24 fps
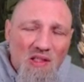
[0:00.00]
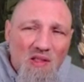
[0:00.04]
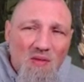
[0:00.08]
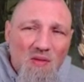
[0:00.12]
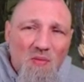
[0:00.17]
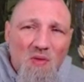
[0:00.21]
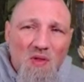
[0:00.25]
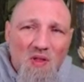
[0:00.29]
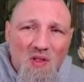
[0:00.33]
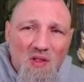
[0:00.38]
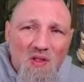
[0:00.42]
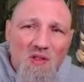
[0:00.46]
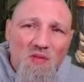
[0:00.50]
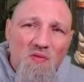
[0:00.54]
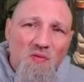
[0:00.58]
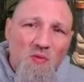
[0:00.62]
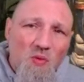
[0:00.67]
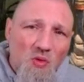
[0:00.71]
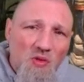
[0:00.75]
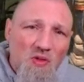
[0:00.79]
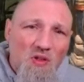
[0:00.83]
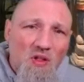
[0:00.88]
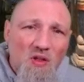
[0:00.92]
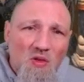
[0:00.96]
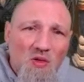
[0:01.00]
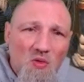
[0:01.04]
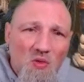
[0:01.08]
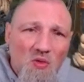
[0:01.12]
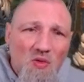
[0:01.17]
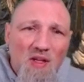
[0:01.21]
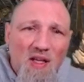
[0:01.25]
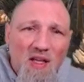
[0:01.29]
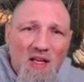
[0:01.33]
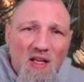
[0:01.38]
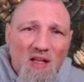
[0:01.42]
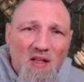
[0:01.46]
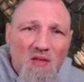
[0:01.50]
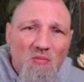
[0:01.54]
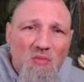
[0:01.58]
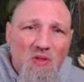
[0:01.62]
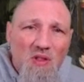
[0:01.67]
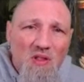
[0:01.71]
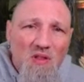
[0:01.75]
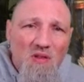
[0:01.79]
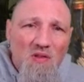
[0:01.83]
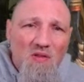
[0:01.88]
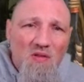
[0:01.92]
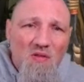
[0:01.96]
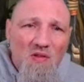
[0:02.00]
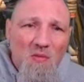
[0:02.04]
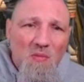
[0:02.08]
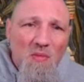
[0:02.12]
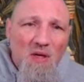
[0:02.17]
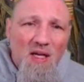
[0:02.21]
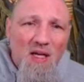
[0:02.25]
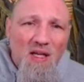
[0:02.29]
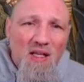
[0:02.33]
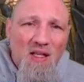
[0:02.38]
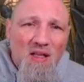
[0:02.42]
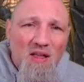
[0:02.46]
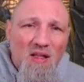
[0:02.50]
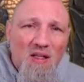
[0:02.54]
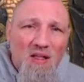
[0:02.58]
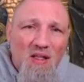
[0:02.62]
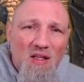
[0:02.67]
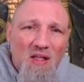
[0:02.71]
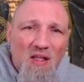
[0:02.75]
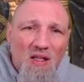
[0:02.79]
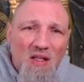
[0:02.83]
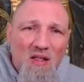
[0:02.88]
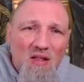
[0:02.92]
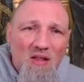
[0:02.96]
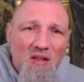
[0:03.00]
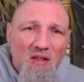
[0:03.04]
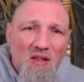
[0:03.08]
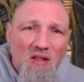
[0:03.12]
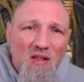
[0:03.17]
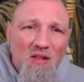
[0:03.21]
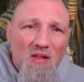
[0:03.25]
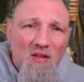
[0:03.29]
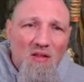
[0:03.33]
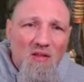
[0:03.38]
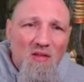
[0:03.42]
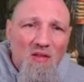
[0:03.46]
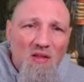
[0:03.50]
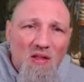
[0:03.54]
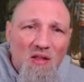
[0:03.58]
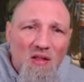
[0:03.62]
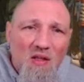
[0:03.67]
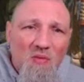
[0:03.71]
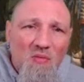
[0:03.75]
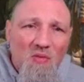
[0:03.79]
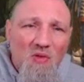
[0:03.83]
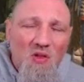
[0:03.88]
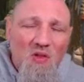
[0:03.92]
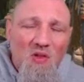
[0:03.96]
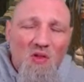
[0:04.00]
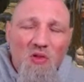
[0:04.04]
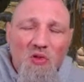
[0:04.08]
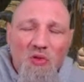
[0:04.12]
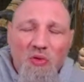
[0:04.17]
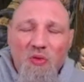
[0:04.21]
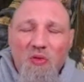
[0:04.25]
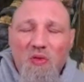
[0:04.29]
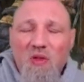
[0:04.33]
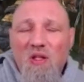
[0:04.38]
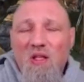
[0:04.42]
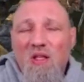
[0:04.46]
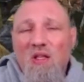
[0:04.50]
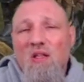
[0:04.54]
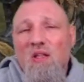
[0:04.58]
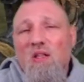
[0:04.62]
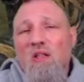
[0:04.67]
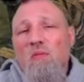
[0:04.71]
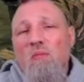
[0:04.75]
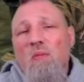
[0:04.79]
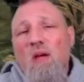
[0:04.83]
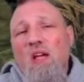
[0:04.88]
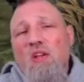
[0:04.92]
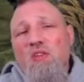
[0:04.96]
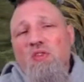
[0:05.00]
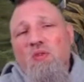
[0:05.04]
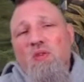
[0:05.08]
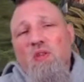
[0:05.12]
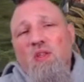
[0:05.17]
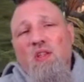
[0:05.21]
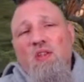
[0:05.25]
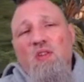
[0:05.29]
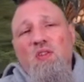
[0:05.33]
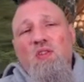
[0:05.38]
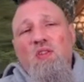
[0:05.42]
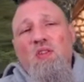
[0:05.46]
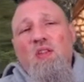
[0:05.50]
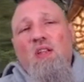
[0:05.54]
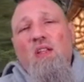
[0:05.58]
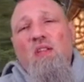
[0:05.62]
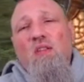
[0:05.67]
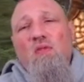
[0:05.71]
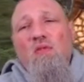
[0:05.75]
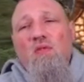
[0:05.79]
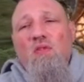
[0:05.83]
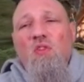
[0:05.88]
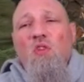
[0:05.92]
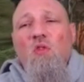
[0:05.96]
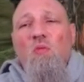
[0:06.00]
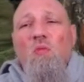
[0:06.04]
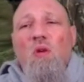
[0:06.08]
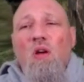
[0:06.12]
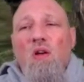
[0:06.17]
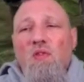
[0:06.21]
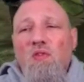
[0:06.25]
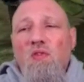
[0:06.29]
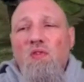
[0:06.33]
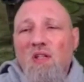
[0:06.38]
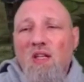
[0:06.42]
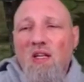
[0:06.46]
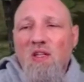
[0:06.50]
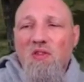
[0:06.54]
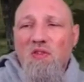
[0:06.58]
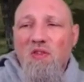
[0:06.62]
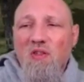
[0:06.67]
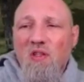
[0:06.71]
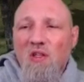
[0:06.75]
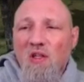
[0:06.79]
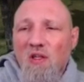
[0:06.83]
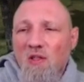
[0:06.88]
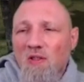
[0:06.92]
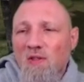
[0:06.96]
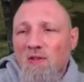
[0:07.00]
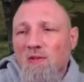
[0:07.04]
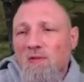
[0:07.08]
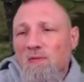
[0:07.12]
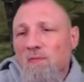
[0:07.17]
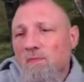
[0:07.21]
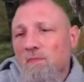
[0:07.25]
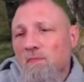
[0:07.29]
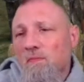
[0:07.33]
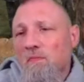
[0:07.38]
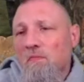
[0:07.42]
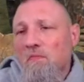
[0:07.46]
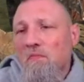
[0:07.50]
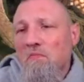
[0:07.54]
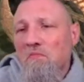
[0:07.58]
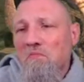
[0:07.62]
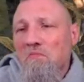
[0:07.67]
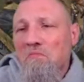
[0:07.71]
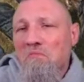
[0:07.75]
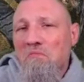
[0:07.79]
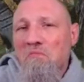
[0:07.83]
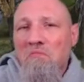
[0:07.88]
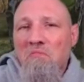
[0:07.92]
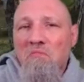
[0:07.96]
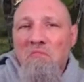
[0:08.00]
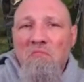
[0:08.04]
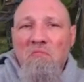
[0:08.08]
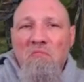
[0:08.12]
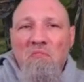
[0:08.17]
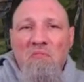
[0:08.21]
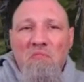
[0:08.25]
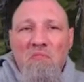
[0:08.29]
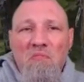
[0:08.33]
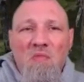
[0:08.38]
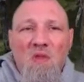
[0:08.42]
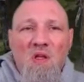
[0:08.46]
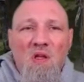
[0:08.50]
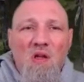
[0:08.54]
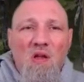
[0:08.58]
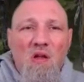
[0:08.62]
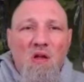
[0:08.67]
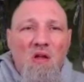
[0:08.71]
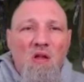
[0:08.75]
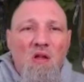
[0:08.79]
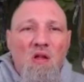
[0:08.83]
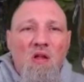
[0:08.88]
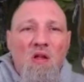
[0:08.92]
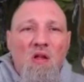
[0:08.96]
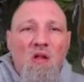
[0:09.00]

If it's 4-turn cooldown, but you might get lucky and you can do the masteries that do buffs an extra turn. Huh.